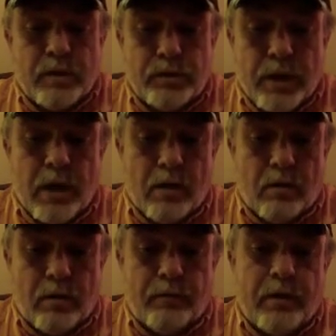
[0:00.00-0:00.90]

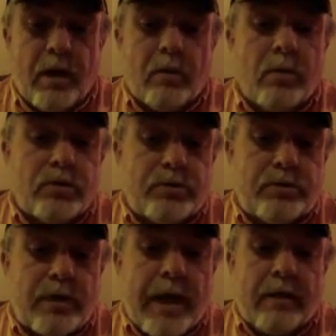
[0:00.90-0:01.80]
So, if your local
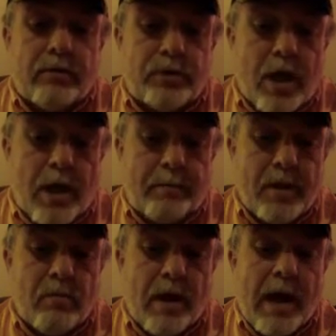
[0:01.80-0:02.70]
tackle shop
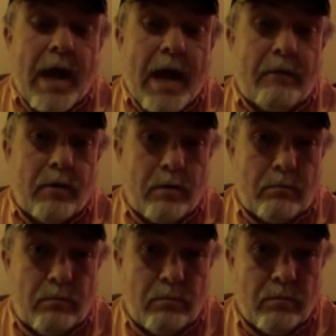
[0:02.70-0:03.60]
don't have
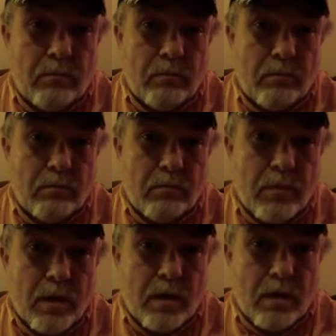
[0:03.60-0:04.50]
them,
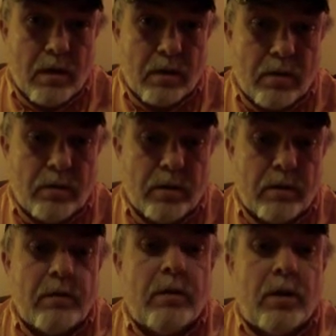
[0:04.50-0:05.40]
go
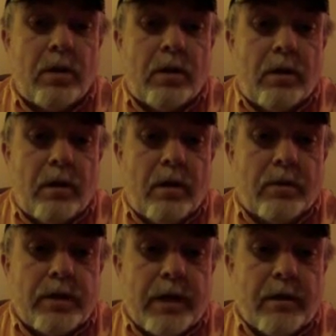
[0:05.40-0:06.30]
to
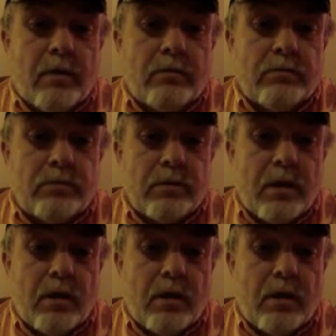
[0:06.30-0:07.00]
Santone's